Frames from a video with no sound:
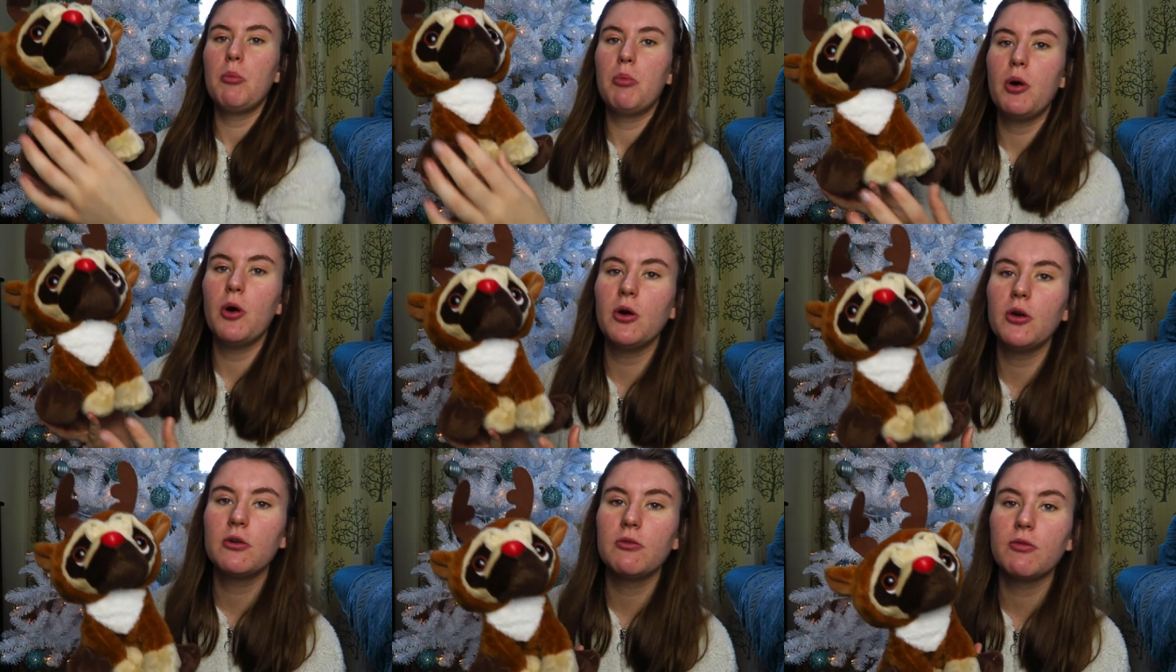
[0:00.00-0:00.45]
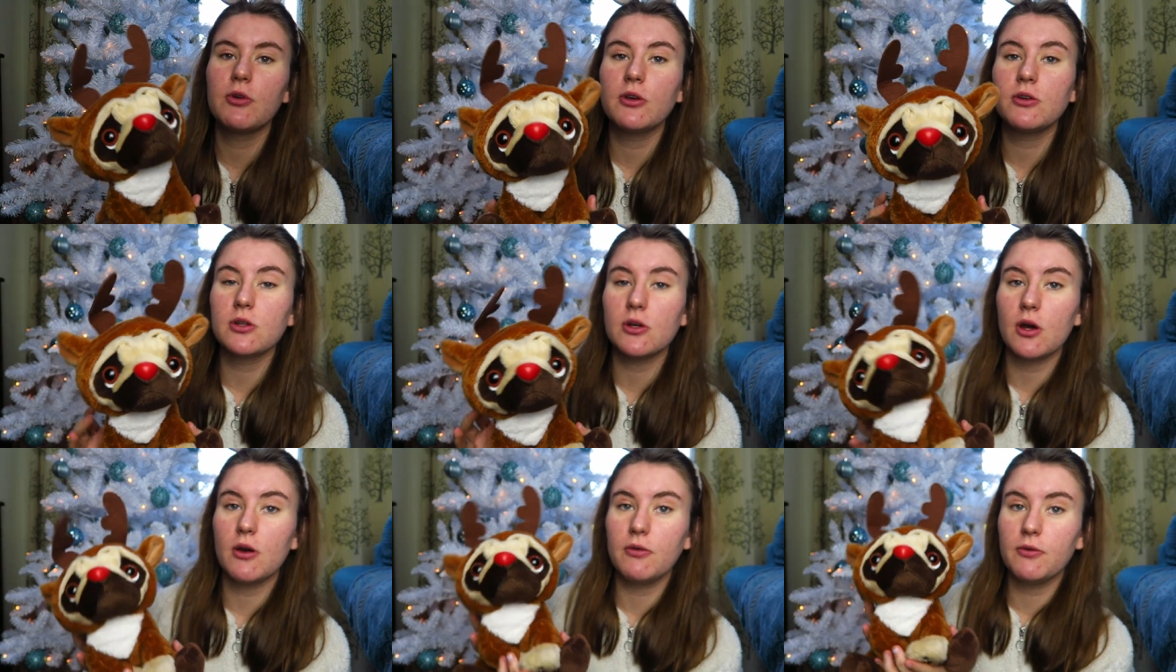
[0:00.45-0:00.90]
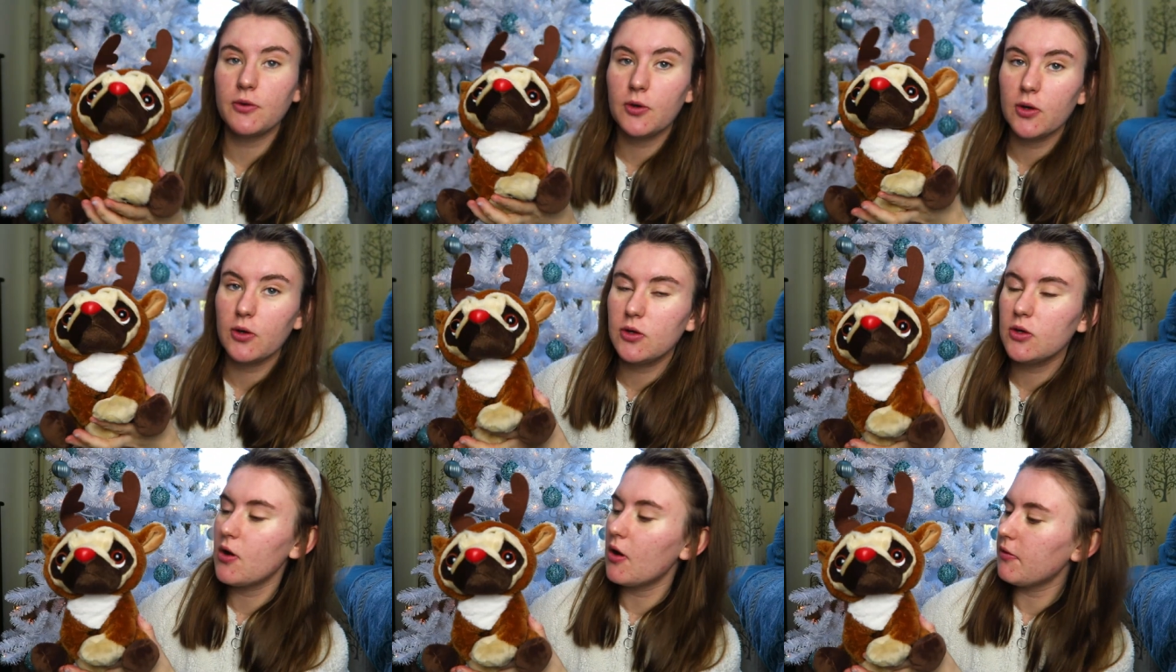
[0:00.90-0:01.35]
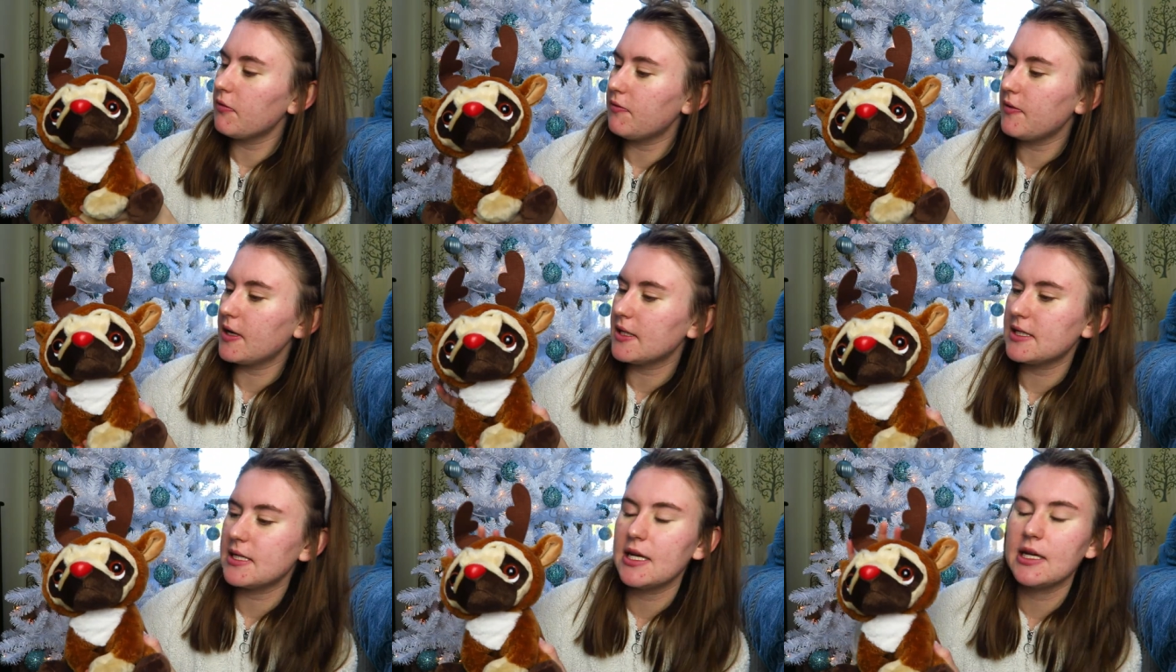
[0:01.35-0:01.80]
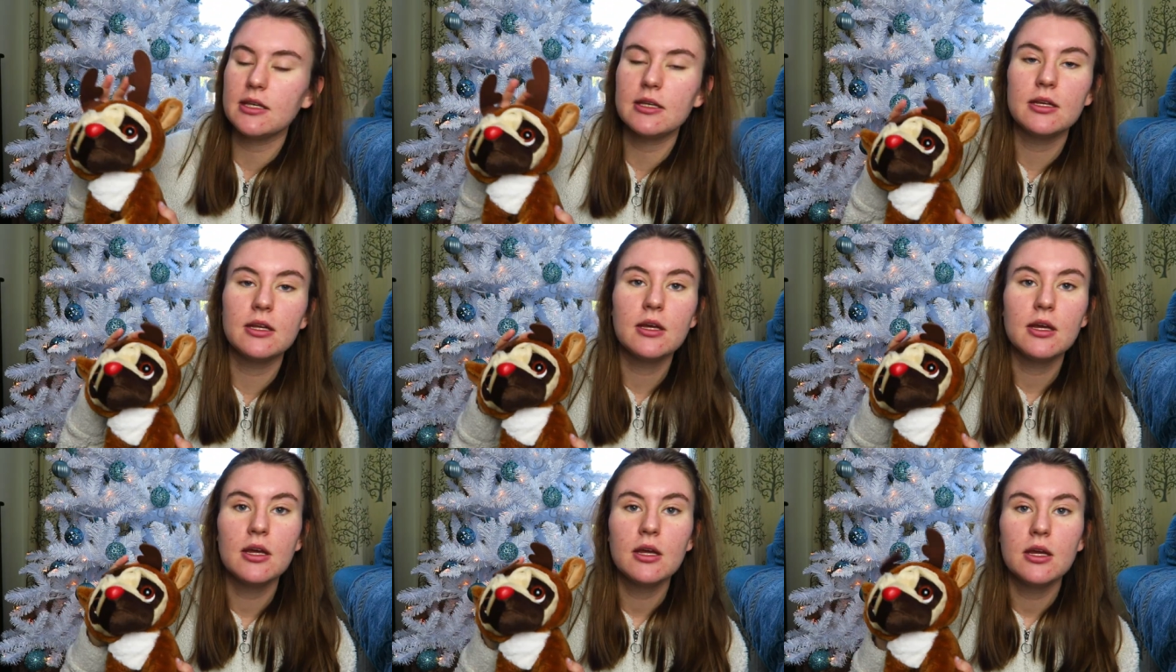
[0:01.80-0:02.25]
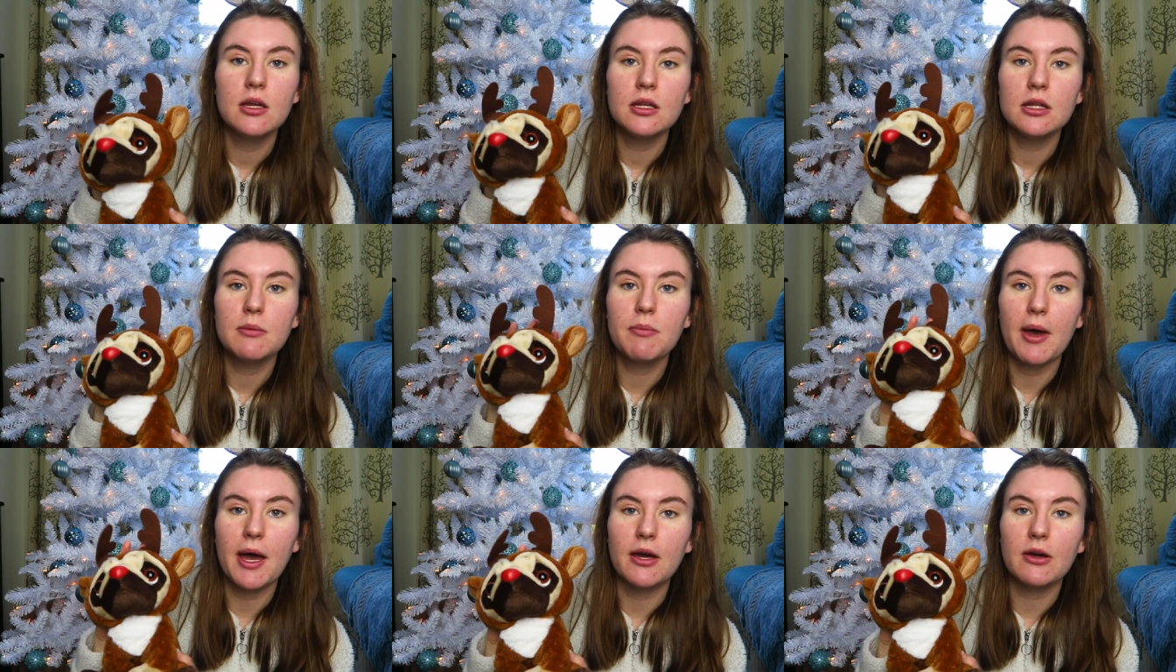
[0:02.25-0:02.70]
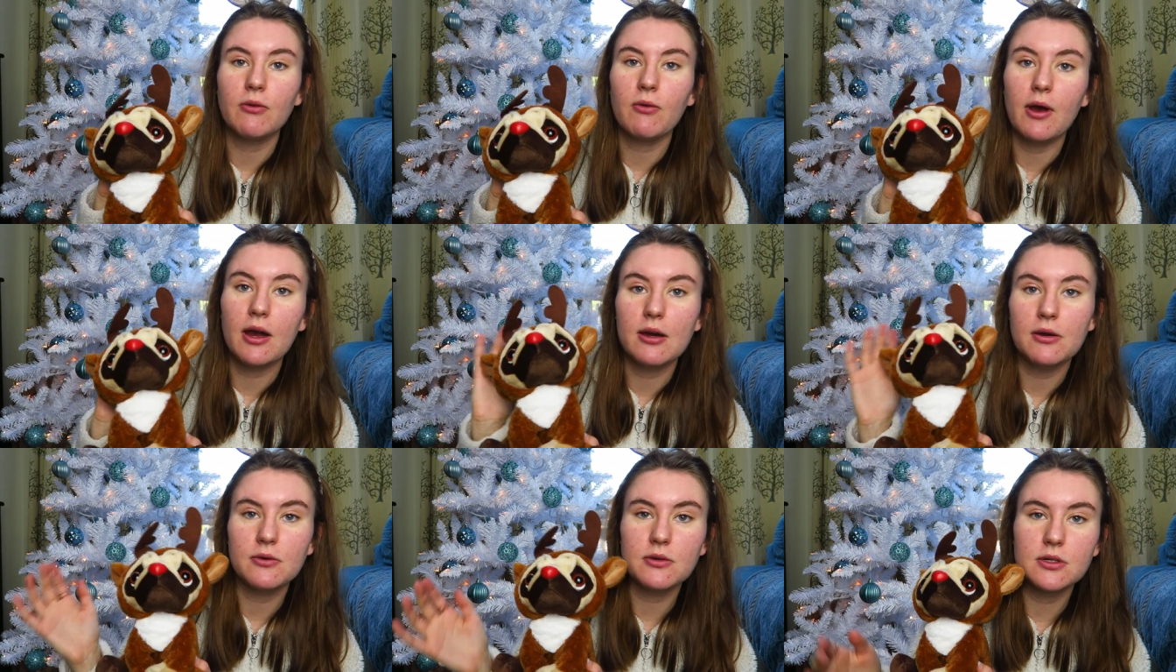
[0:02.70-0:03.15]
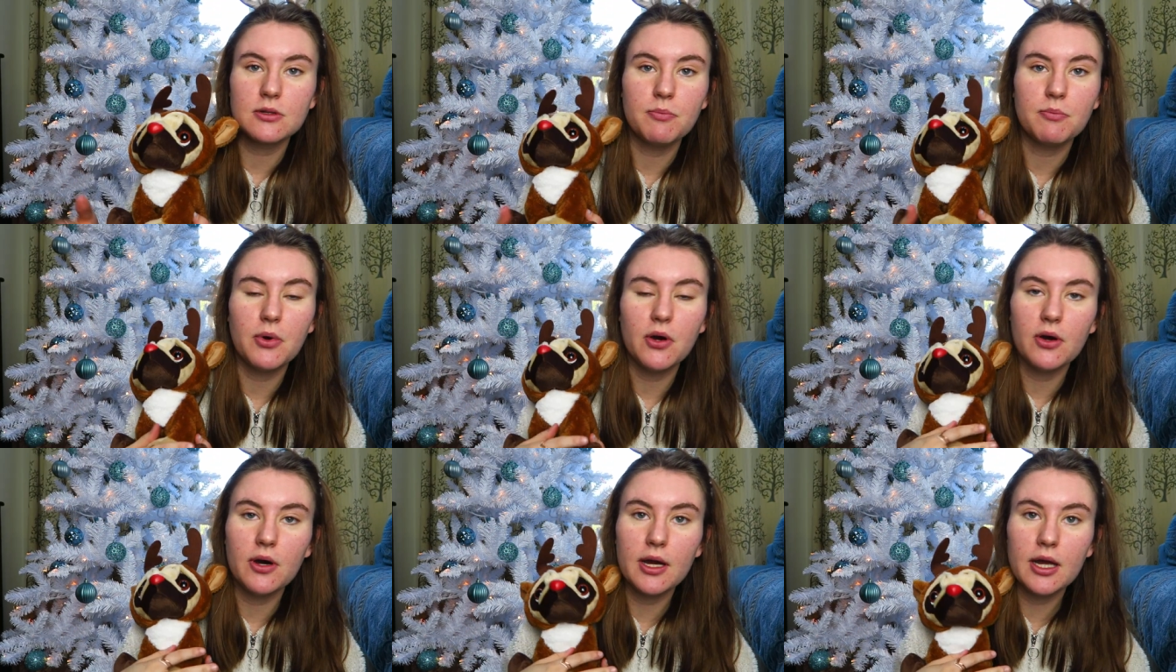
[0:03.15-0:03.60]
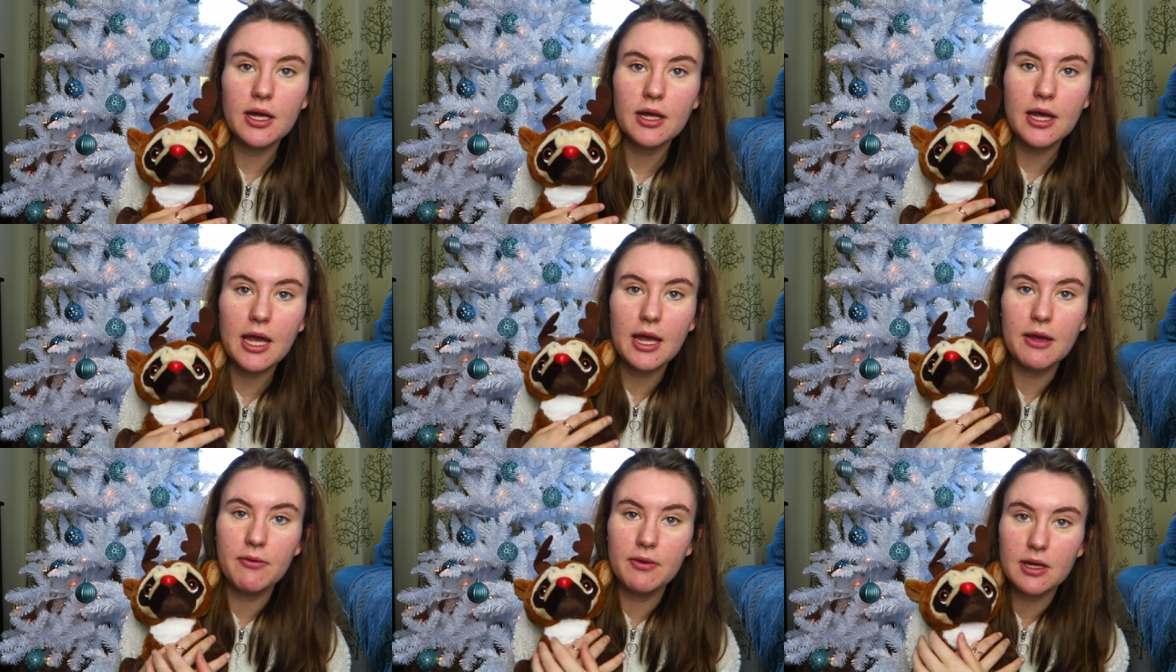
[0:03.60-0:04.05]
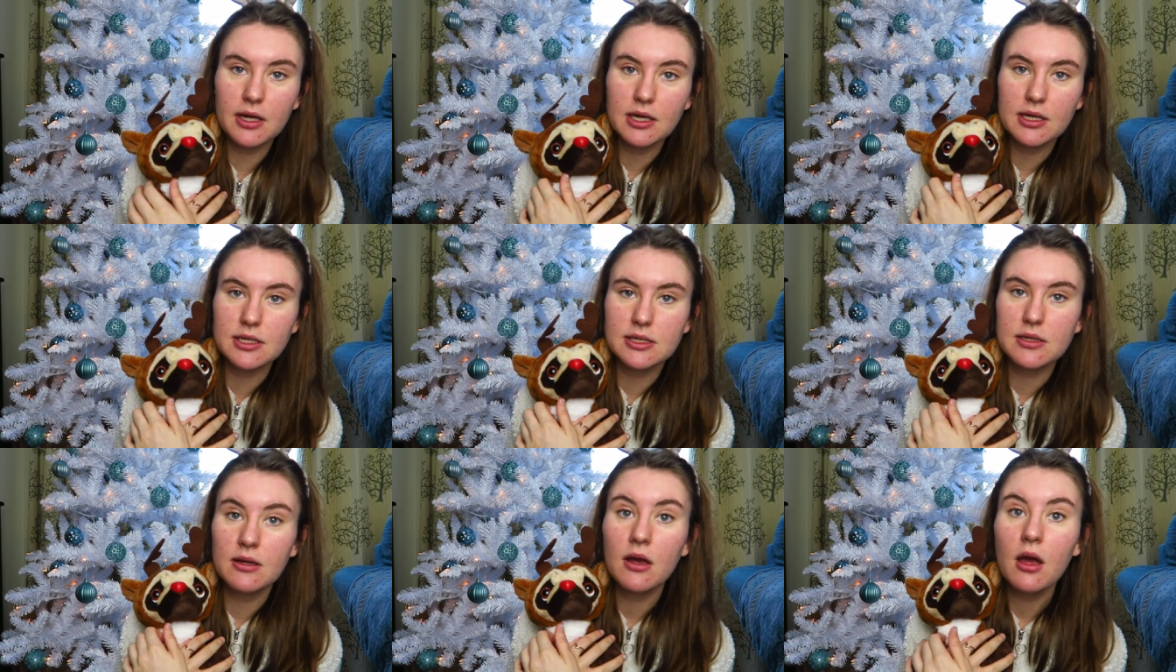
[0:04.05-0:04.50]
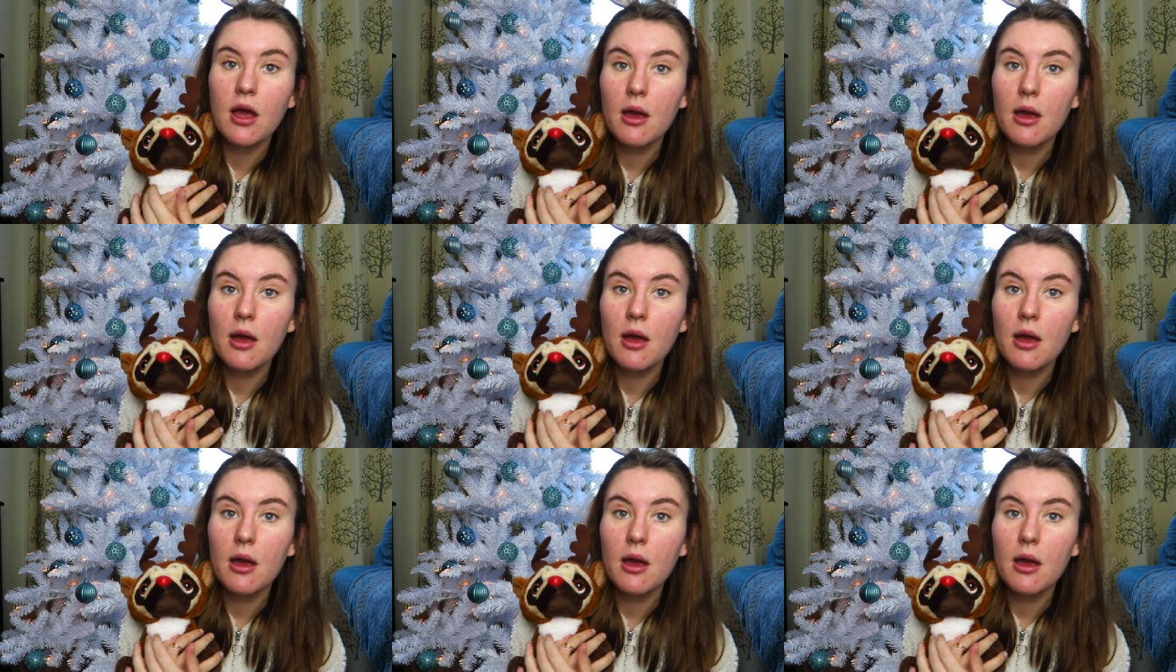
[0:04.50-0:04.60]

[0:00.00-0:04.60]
Pug Rudolph could not fit in the background, but here he is